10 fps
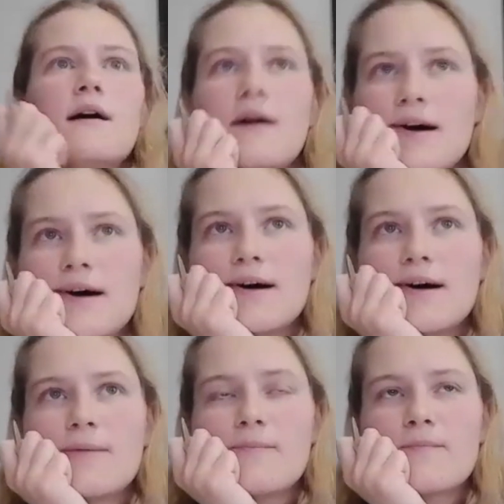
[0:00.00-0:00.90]

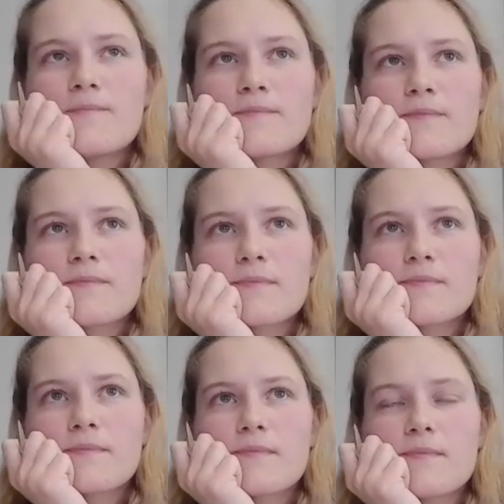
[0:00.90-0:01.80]
um,
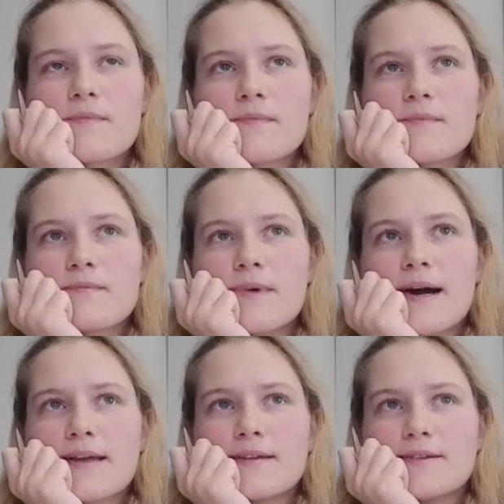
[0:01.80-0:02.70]
I
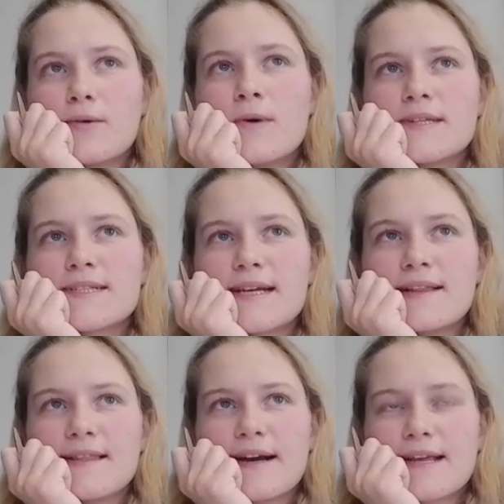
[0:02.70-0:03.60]
don't want to say
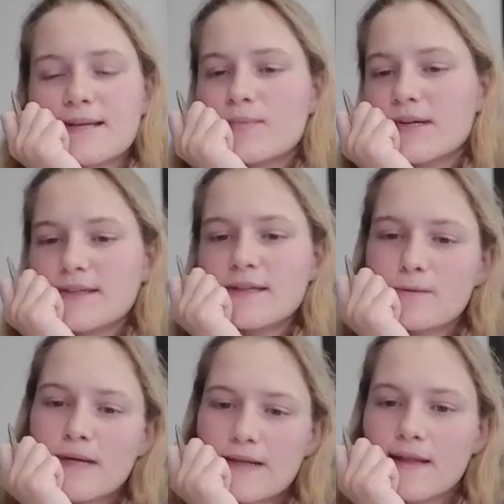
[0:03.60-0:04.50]
lucky, but in a
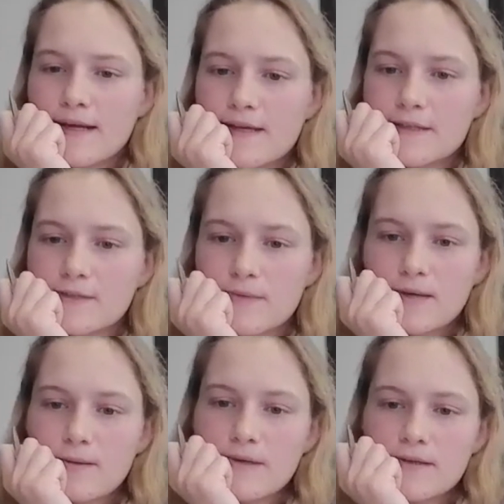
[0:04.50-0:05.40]
way lucky as
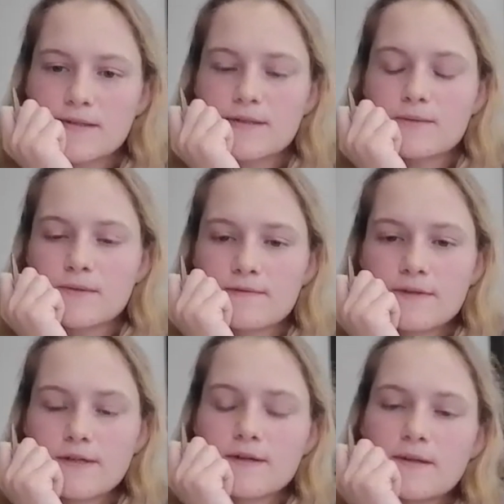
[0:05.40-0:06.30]
well, because there was a
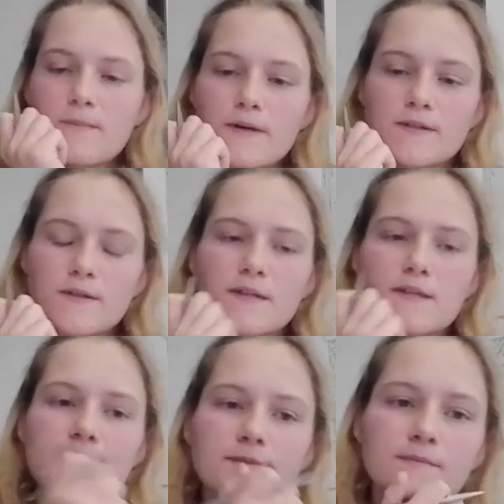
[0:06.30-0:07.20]
very good
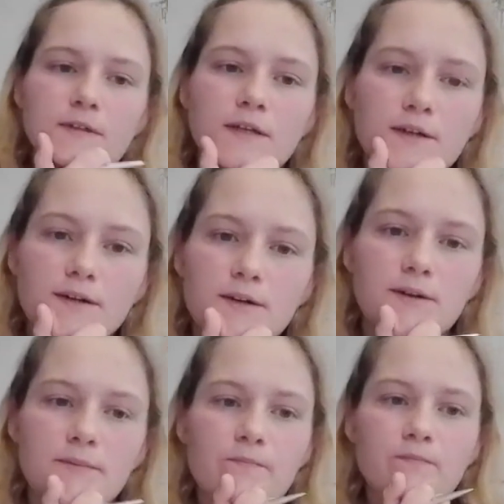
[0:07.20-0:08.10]
opportunity.
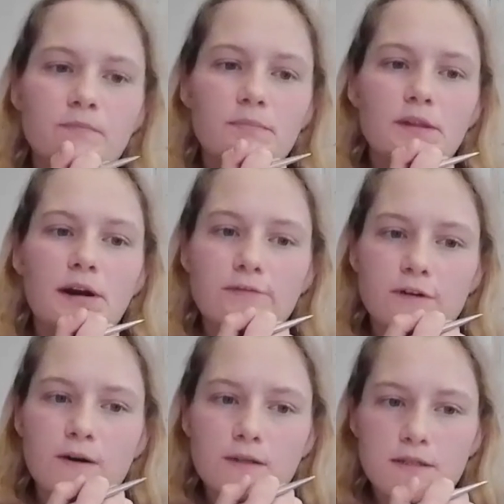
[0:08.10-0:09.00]
I
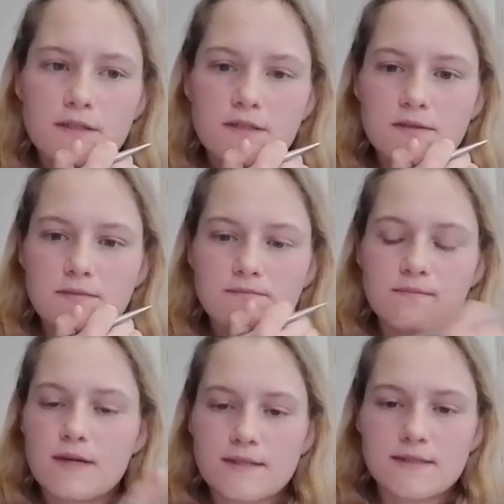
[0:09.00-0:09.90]
found this
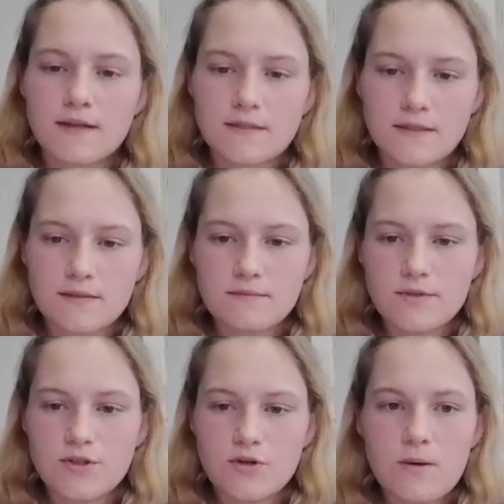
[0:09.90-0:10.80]

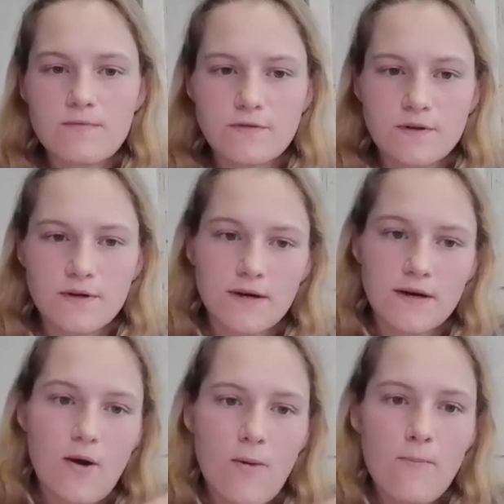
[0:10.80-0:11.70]
consulting job for
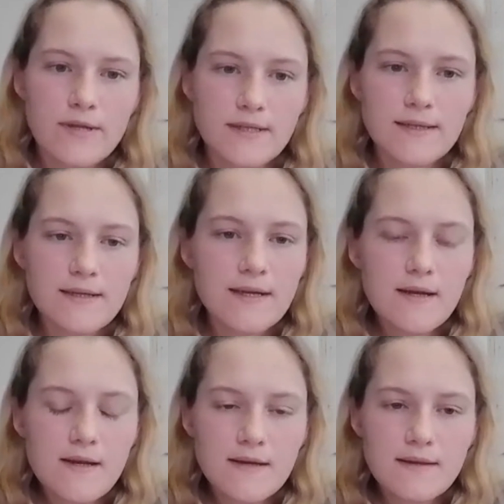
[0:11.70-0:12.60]
a company
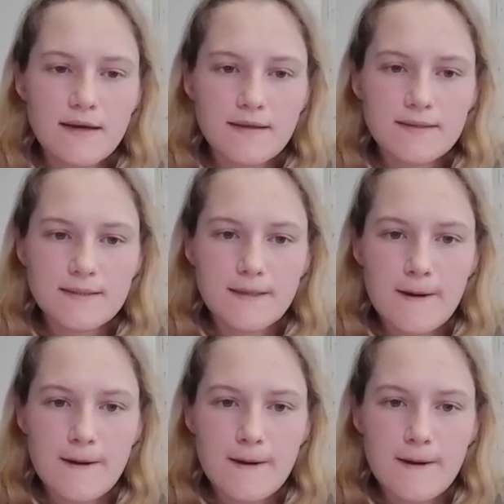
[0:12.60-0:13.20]
that